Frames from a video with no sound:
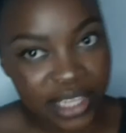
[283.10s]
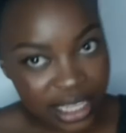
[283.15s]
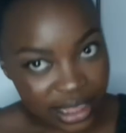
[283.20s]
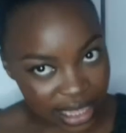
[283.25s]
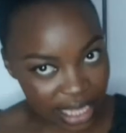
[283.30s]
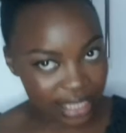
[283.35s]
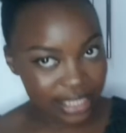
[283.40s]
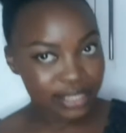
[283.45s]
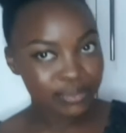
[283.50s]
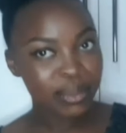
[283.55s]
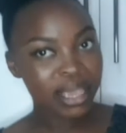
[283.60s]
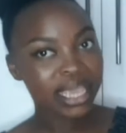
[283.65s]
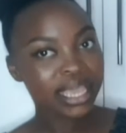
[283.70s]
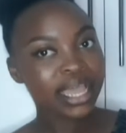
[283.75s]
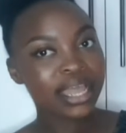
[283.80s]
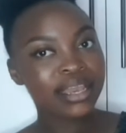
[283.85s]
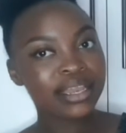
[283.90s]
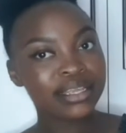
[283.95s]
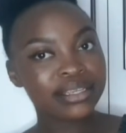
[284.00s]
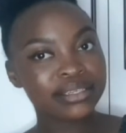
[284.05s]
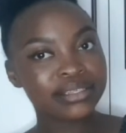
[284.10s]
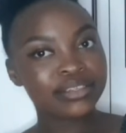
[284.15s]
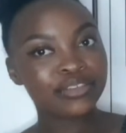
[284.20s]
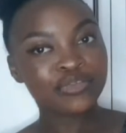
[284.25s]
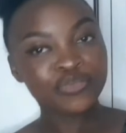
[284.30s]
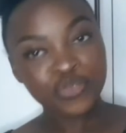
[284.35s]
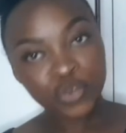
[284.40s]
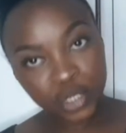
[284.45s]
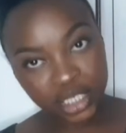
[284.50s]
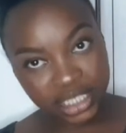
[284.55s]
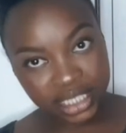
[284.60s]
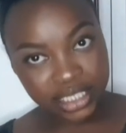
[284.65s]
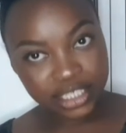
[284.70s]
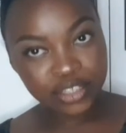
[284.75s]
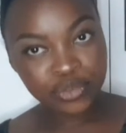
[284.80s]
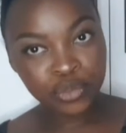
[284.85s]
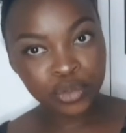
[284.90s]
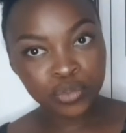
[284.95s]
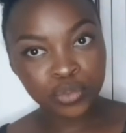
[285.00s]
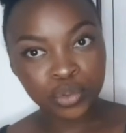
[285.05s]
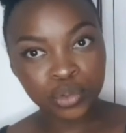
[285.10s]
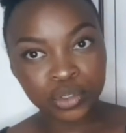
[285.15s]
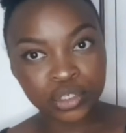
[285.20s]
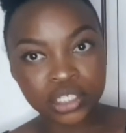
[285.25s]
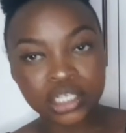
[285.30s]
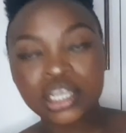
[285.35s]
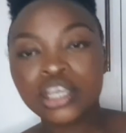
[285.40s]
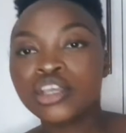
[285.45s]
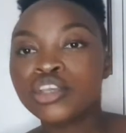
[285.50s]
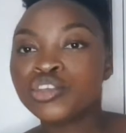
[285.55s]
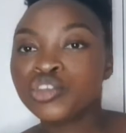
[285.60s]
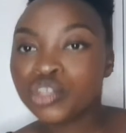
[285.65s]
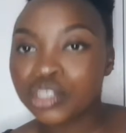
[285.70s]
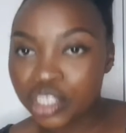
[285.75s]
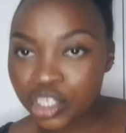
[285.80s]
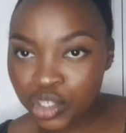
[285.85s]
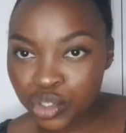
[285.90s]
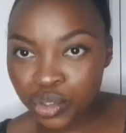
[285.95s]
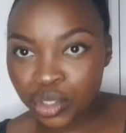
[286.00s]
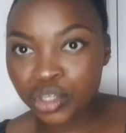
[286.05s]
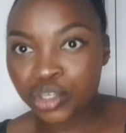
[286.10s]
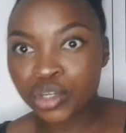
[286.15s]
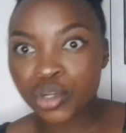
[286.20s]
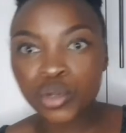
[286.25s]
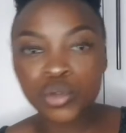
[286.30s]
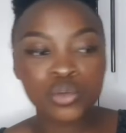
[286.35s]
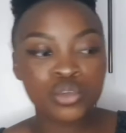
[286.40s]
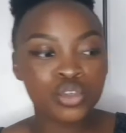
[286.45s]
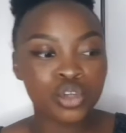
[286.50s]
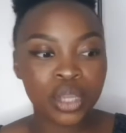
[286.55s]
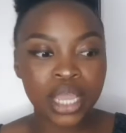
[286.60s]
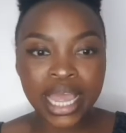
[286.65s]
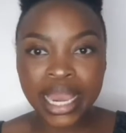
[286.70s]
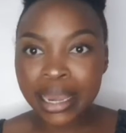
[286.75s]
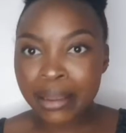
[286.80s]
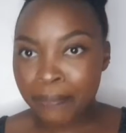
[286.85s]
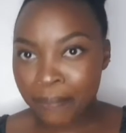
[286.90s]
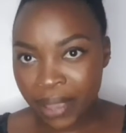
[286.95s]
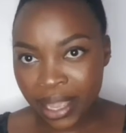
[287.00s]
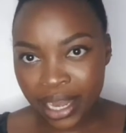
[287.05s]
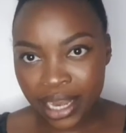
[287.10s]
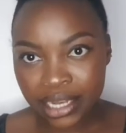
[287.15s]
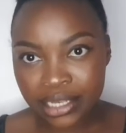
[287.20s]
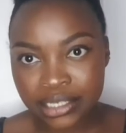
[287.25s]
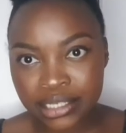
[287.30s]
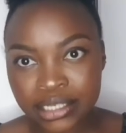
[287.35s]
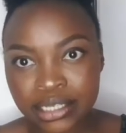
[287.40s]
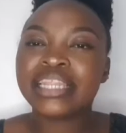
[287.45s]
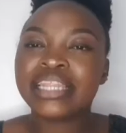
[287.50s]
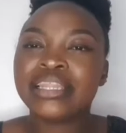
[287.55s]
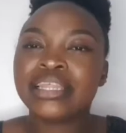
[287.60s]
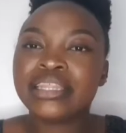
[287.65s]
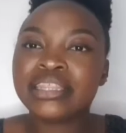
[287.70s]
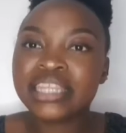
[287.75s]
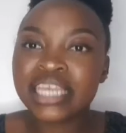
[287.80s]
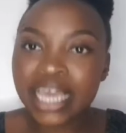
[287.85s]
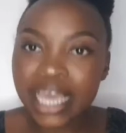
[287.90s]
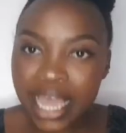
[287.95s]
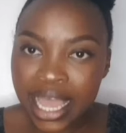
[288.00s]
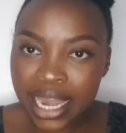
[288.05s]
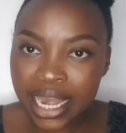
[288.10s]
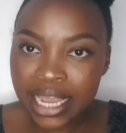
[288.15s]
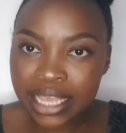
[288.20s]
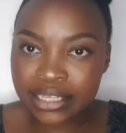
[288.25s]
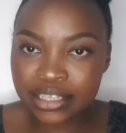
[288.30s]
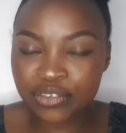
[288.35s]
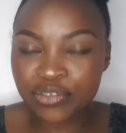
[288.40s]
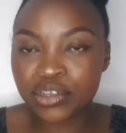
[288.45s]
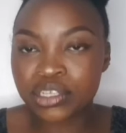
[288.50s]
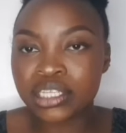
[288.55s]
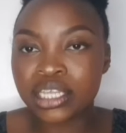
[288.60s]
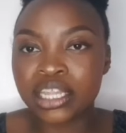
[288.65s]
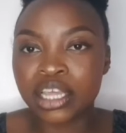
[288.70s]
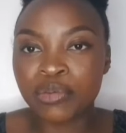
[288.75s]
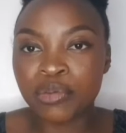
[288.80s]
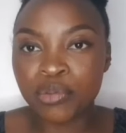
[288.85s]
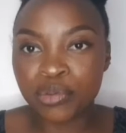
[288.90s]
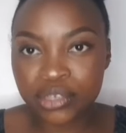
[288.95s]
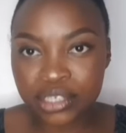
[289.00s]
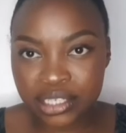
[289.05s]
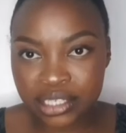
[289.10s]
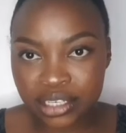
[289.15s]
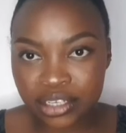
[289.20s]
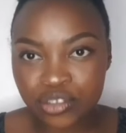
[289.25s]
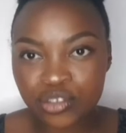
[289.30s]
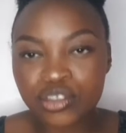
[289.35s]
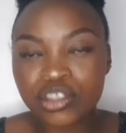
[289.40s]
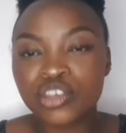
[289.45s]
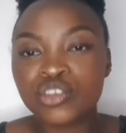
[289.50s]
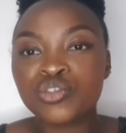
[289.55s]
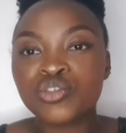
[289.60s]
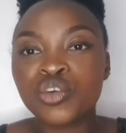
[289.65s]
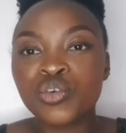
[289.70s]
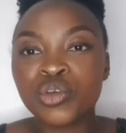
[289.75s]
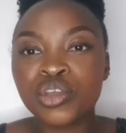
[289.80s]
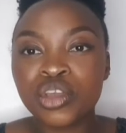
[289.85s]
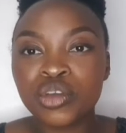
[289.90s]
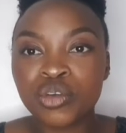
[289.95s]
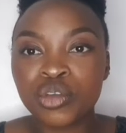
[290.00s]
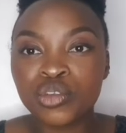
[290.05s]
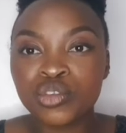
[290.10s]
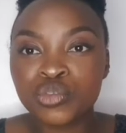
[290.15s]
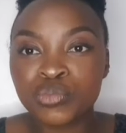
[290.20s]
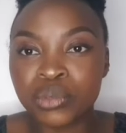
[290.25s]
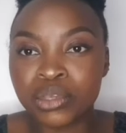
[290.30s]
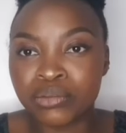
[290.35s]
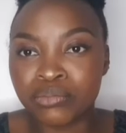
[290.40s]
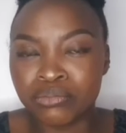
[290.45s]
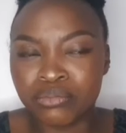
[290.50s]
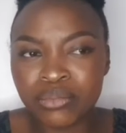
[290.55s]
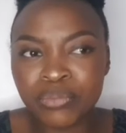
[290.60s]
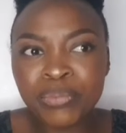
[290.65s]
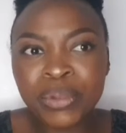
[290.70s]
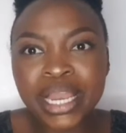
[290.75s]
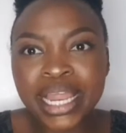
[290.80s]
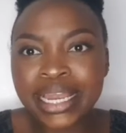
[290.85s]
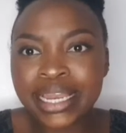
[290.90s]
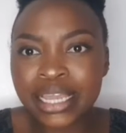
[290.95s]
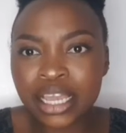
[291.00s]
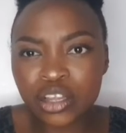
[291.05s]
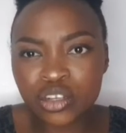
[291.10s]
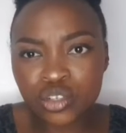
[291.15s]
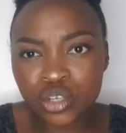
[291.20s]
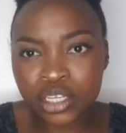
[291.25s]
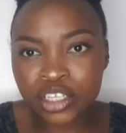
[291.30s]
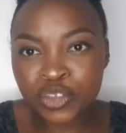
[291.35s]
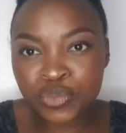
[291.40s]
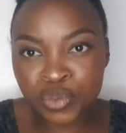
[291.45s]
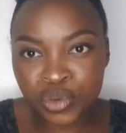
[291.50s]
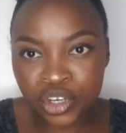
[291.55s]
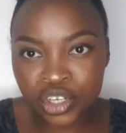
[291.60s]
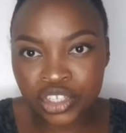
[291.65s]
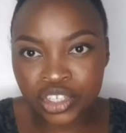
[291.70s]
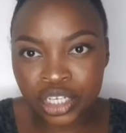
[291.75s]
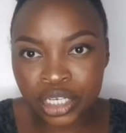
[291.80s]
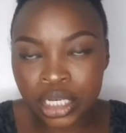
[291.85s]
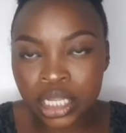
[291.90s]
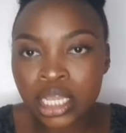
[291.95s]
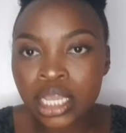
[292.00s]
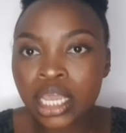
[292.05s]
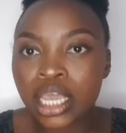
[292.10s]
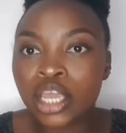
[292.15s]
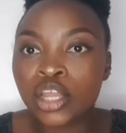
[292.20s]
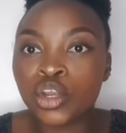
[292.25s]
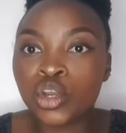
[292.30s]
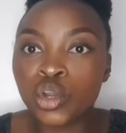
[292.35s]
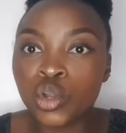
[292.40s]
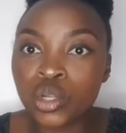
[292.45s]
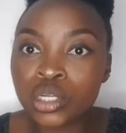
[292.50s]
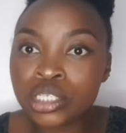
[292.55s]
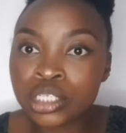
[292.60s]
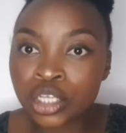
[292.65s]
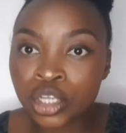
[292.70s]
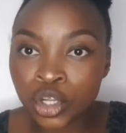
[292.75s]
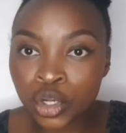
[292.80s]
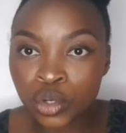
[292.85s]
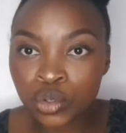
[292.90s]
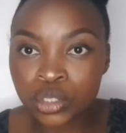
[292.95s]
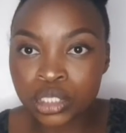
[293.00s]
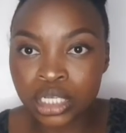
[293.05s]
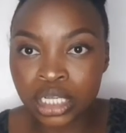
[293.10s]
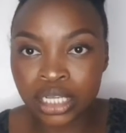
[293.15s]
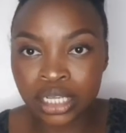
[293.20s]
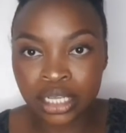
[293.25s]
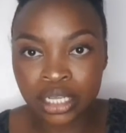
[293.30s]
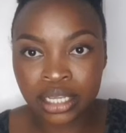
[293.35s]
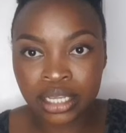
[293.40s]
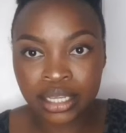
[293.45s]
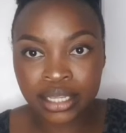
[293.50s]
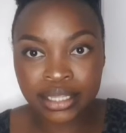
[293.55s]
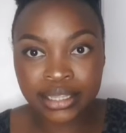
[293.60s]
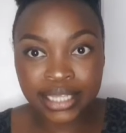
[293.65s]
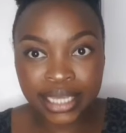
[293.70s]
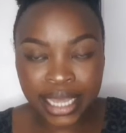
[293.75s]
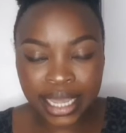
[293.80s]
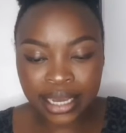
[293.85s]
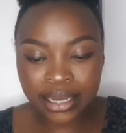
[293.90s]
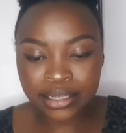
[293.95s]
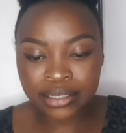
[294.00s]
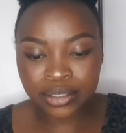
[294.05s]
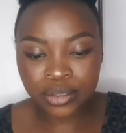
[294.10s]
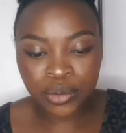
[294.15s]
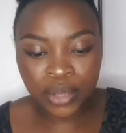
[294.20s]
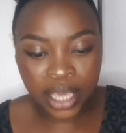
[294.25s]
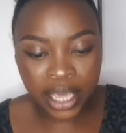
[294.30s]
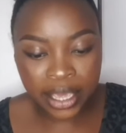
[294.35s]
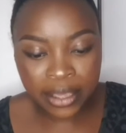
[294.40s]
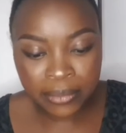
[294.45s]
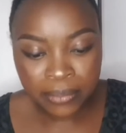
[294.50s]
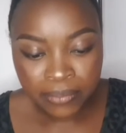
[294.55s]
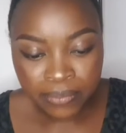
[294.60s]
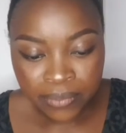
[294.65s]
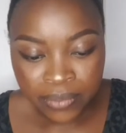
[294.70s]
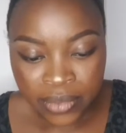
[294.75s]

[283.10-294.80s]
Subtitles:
That's my colors for this mood board. You need to include your color palette. The color is the first thing that people see, so there's no way you're going to be planning out your inspiration and not including the colors, okay?